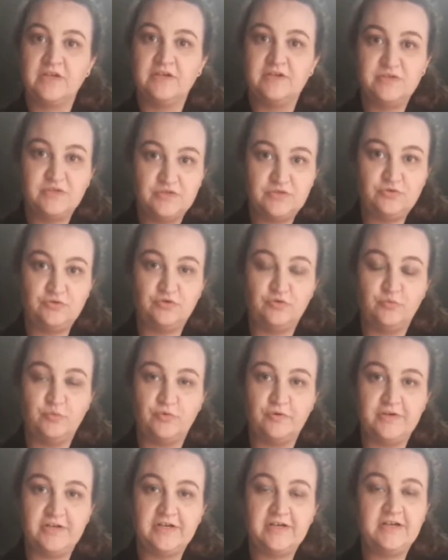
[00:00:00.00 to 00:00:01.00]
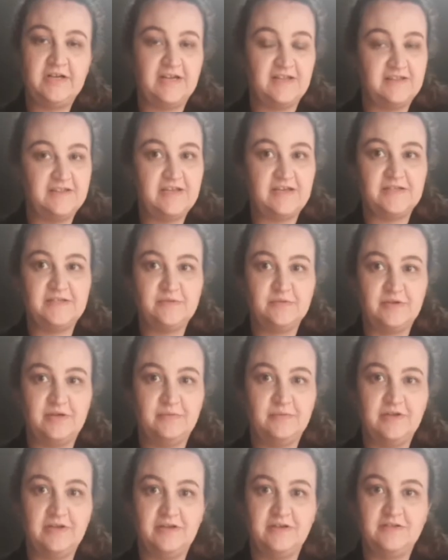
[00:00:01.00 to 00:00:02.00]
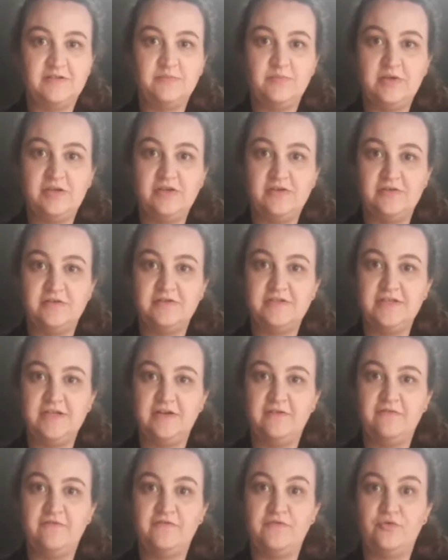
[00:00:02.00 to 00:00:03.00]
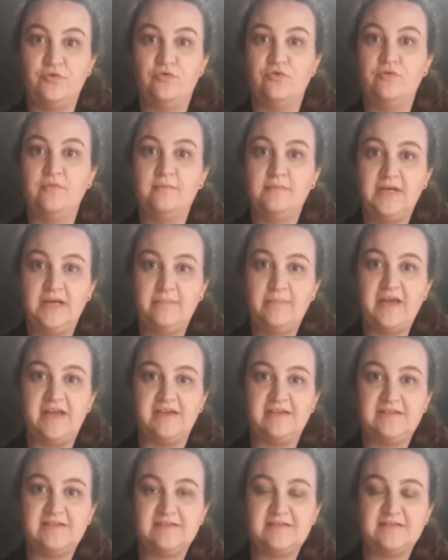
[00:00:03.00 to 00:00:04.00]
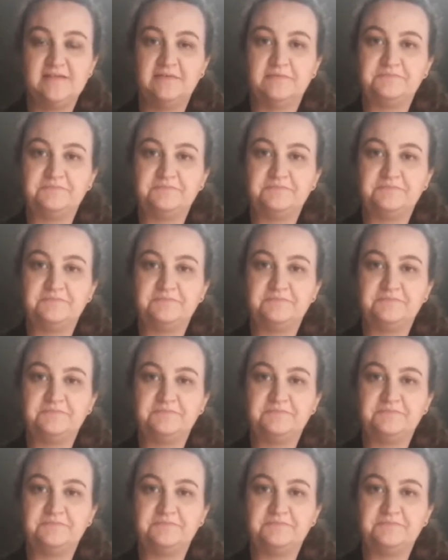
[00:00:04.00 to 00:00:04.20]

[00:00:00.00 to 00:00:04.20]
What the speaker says: storm water, and that's what I'm going to be using for my base.